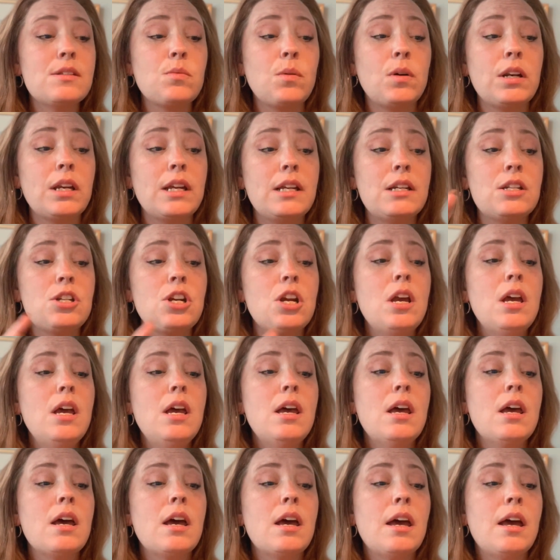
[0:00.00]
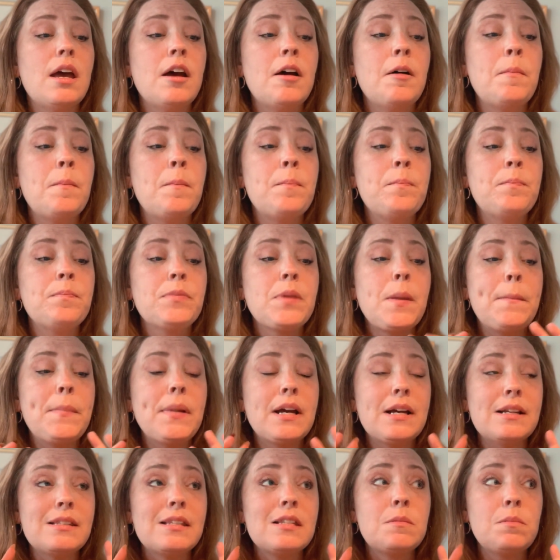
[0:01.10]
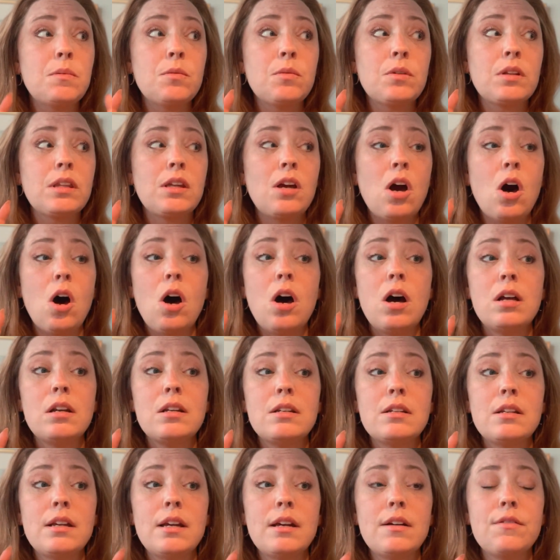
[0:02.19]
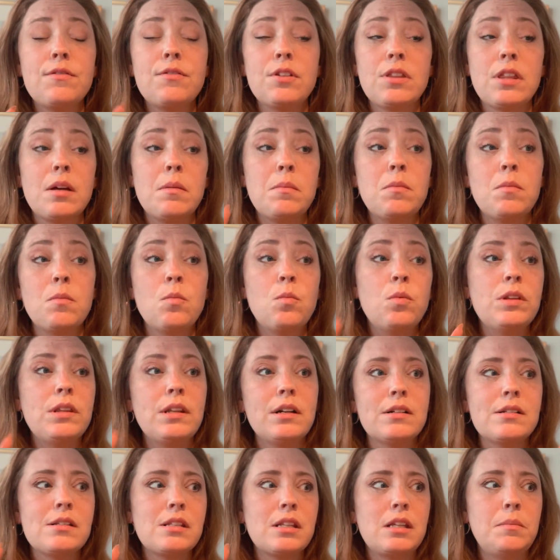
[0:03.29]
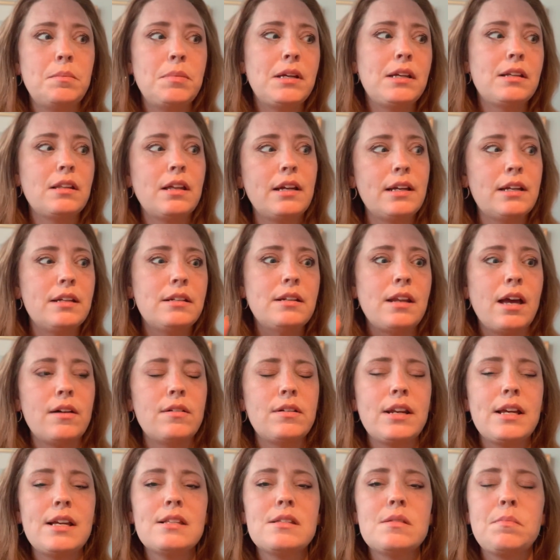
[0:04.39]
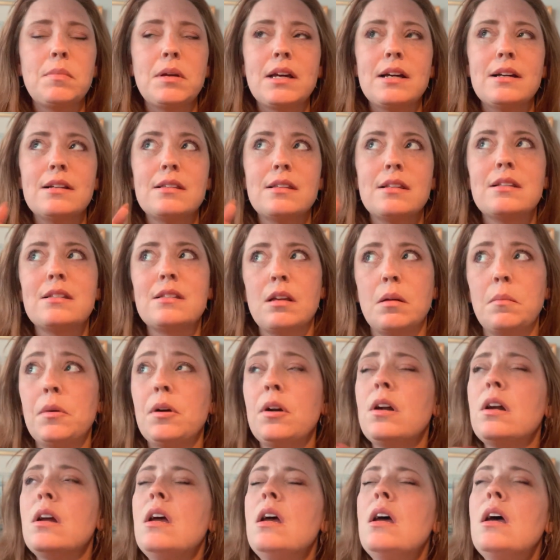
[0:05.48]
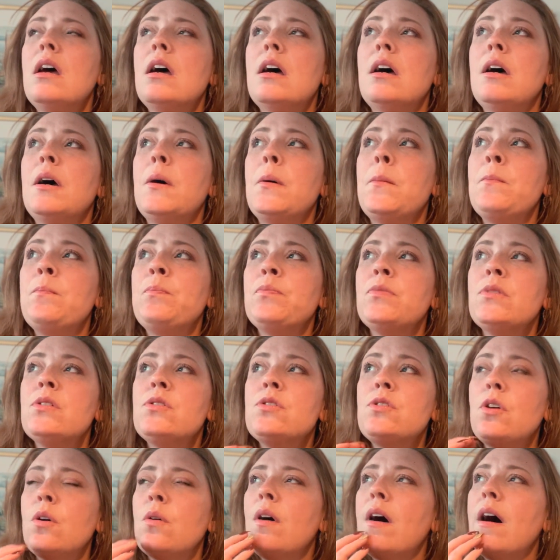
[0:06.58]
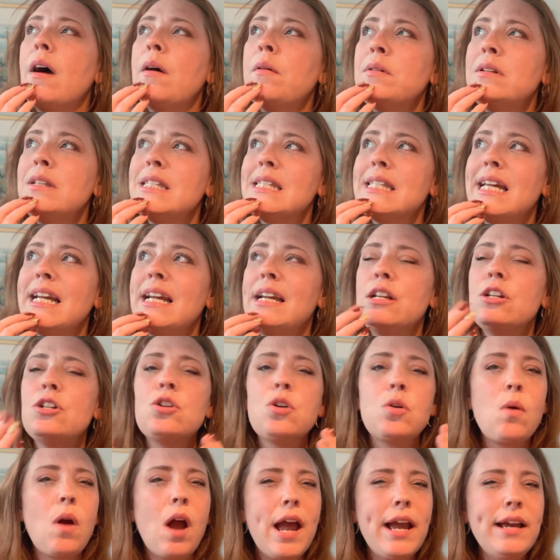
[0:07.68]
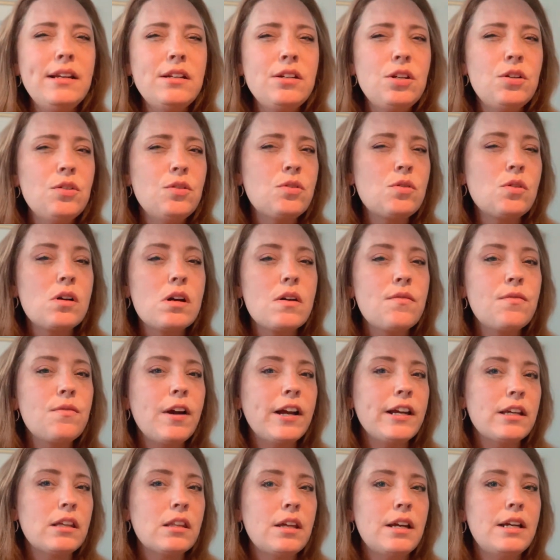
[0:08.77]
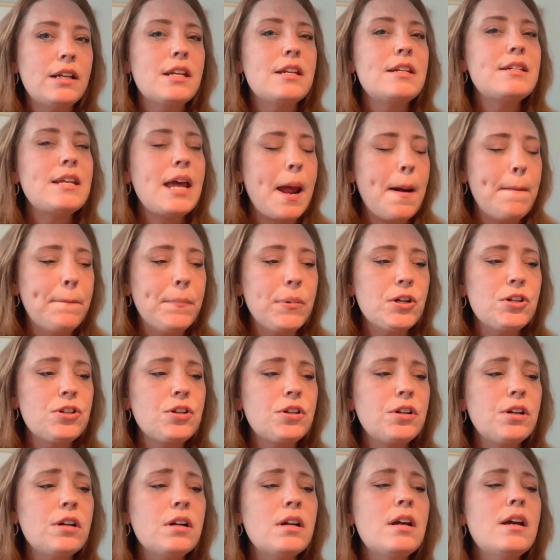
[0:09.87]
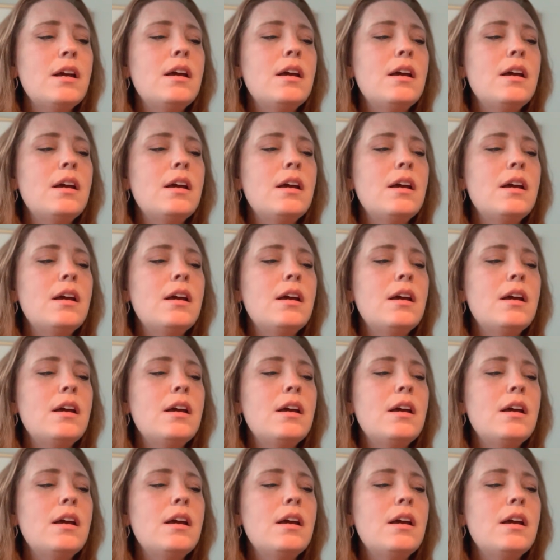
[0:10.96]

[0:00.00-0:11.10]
one each, because it's been really hot for them when they're sleeping, like nowadays, because it's summer. So I would say trying to sort of regulate temperature